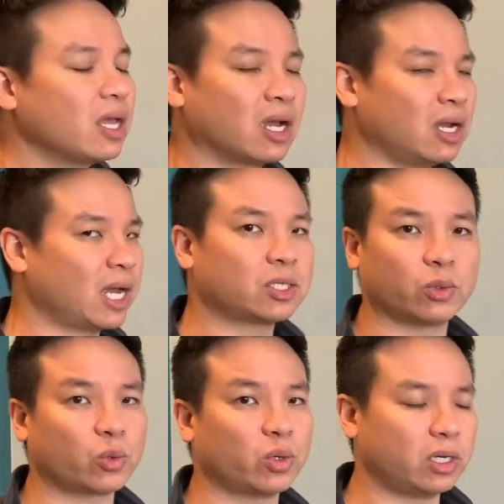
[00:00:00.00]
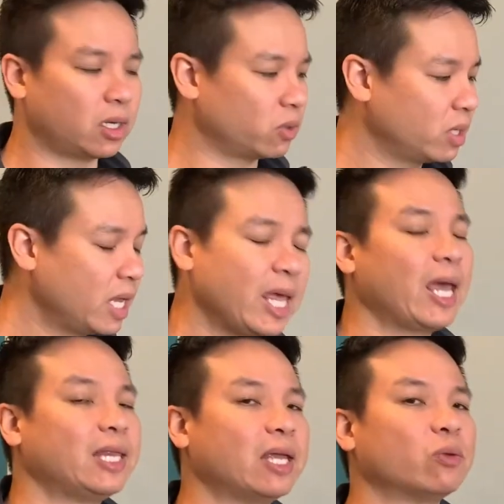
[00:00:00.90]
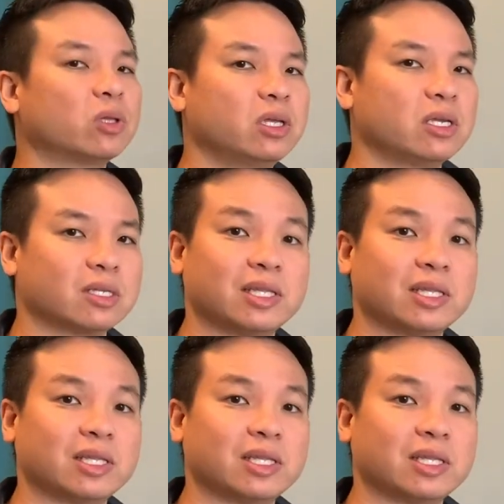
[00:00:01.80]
connect it with one another, and then release.